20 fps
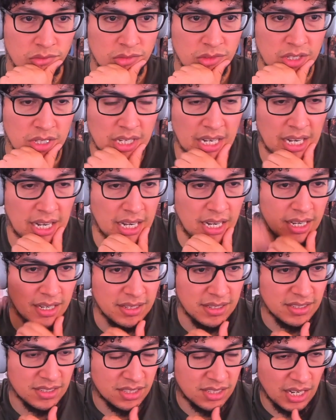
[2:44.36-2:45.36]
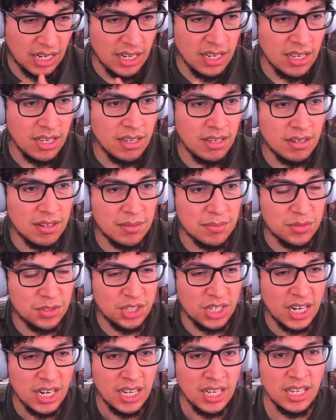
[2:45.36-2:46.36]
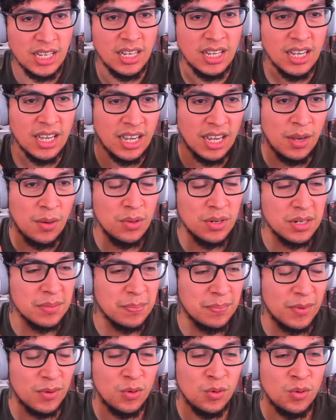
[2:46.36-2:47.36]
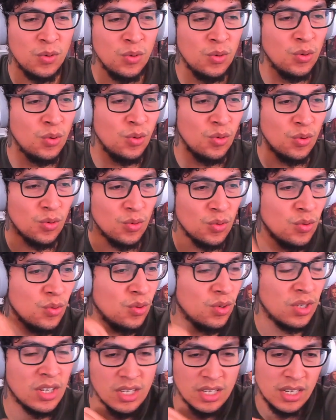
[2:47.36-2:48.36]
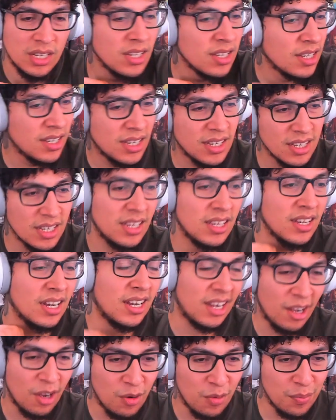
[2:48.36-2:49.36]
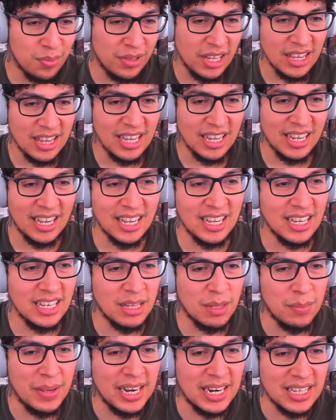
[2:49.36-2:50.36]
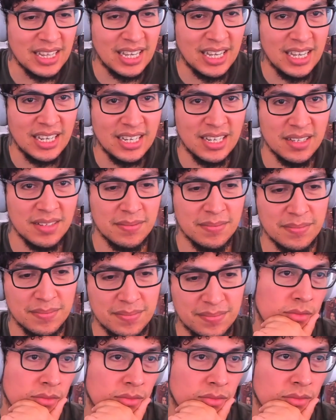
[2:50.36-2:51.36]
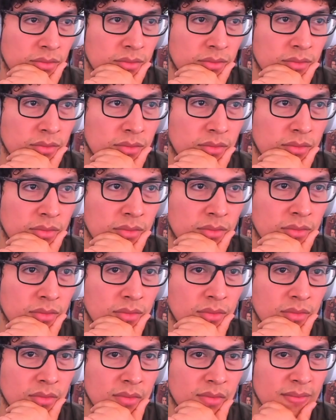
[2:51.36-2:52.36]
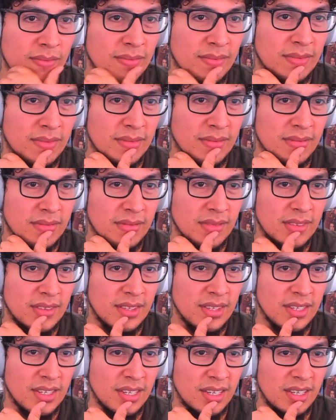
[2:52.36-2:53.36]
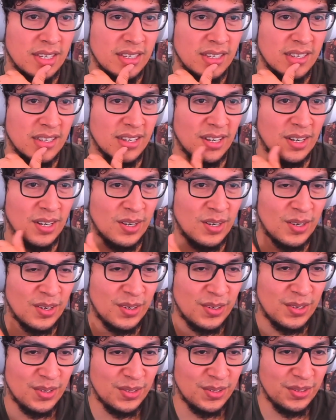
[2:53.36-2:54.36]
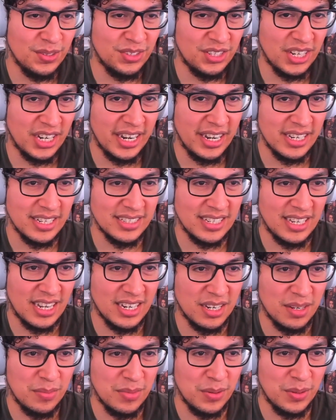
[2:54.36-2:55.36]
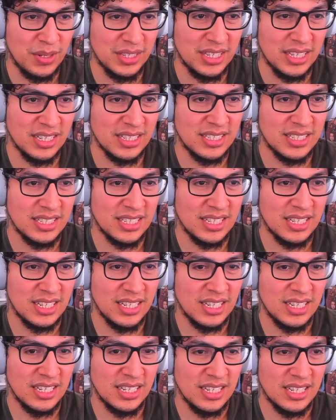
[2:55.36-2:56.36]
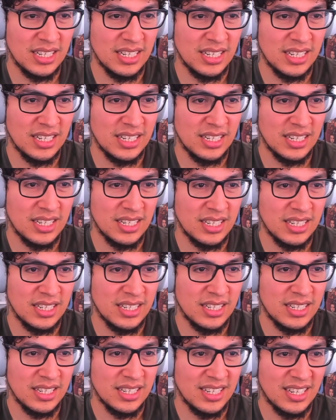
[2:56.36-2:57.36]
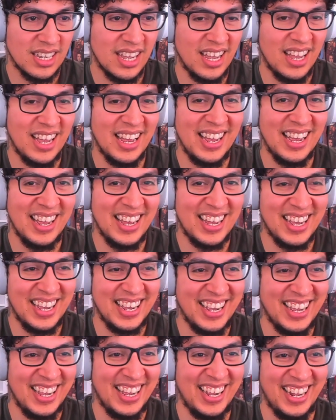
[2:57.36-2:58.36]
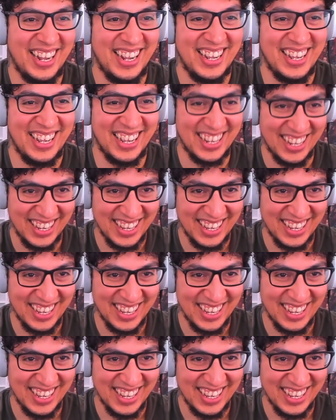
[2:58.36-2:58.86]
I'll be in the den. Damn, Jay. I would have. Ooh. So don't play that game hit in the back of the head. Let's go, Lion Eye. Mm. Oh, Jay is uh, not gonna be uh, with this. Watch the game with Dick Dad, that's